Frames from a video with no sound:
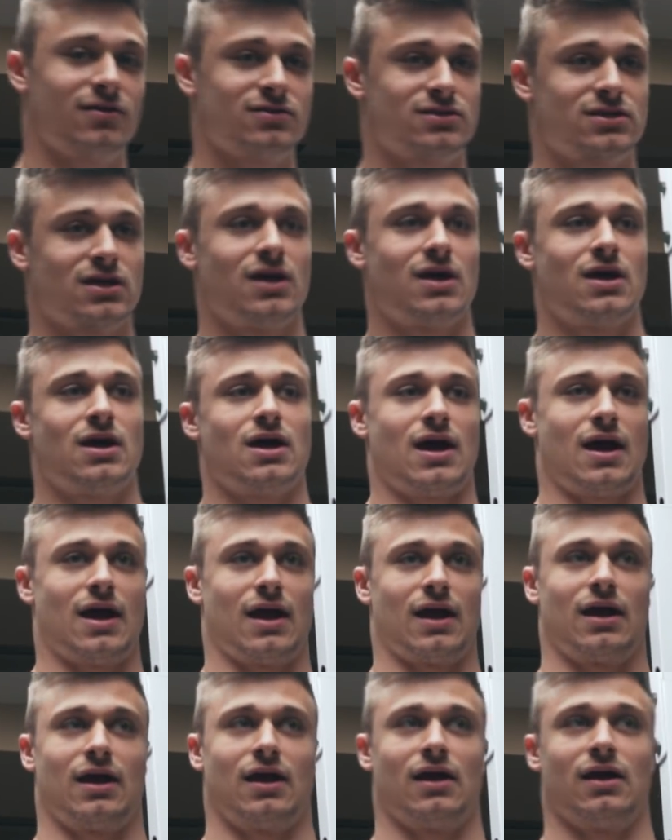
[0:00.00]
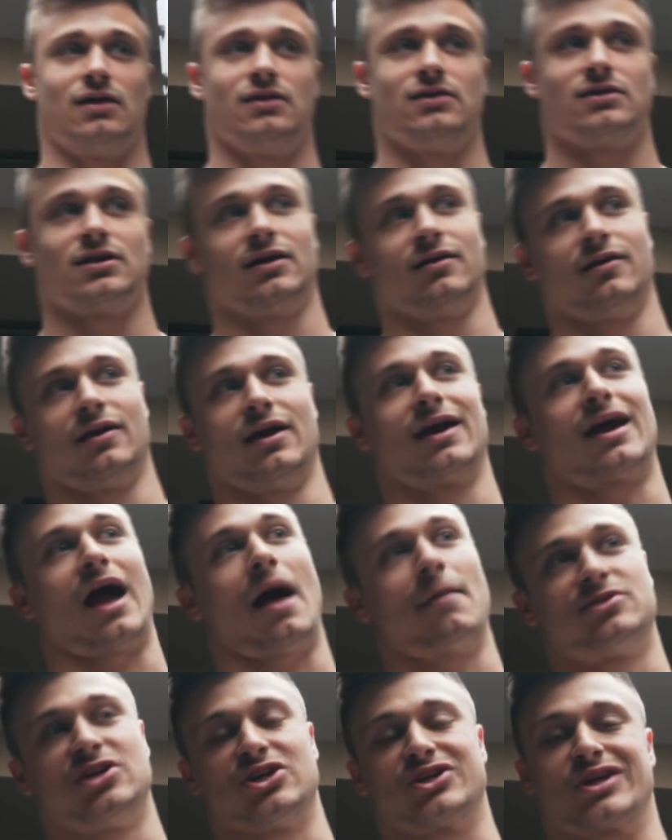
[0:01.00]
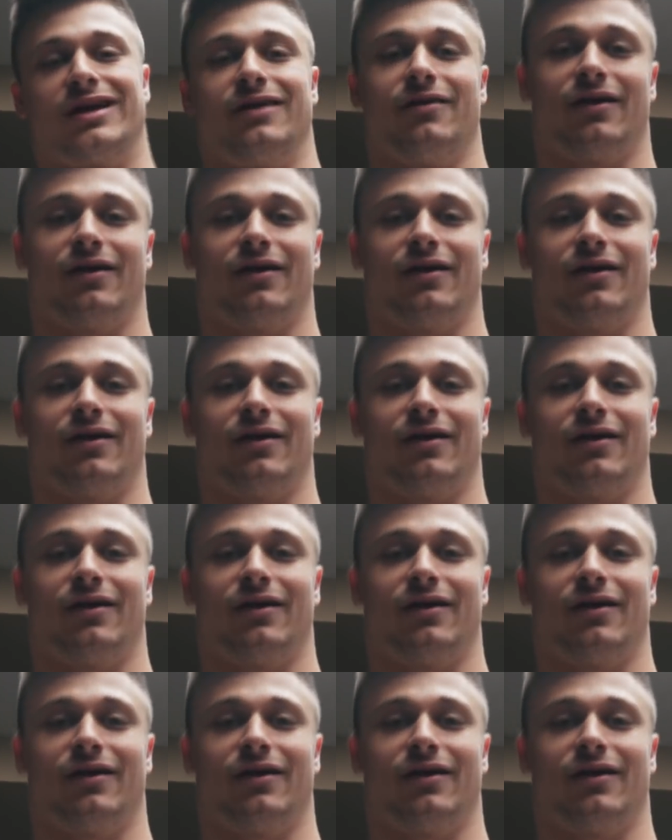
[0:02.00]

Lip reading: pounds. And in competition,